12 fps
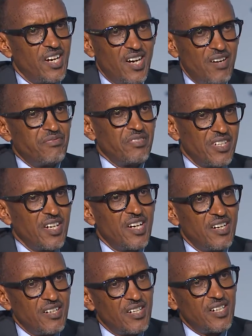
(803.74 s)

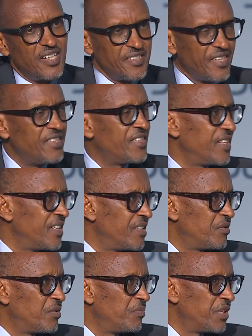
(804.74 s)
Africa, as I
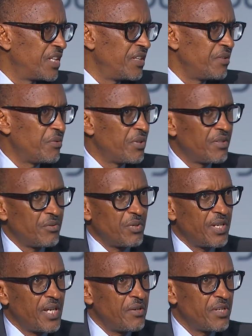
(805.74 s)
said to begin with,
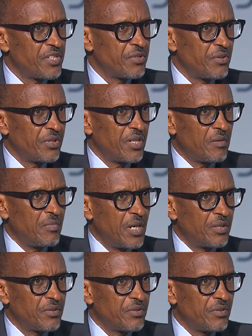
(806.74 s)
when I was talking
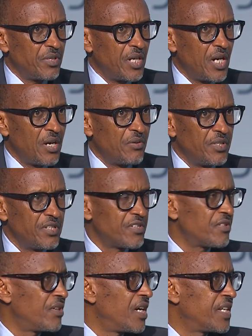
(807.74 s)
about how
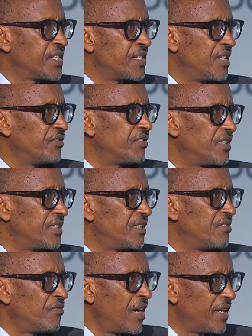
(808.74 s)
history has left it
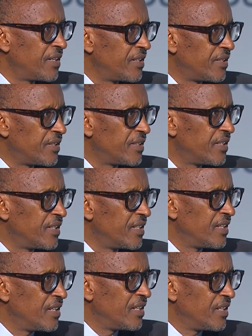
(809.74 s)
divided
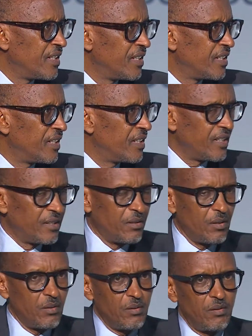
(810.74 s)

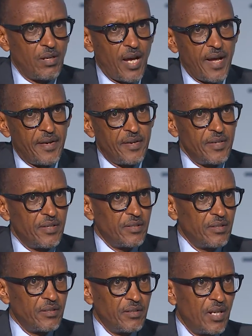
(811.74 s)

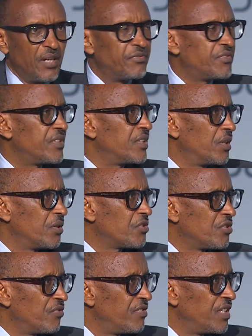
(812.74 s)
and left a
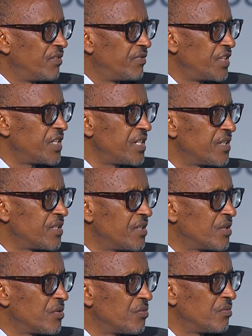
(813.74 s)
lot of
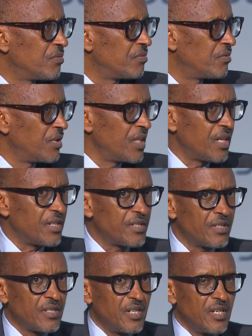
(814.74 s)
inefficiencies with
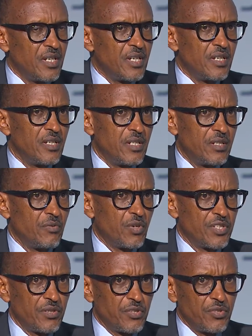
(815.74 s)
us, it
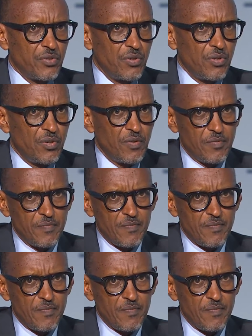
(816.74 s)
was also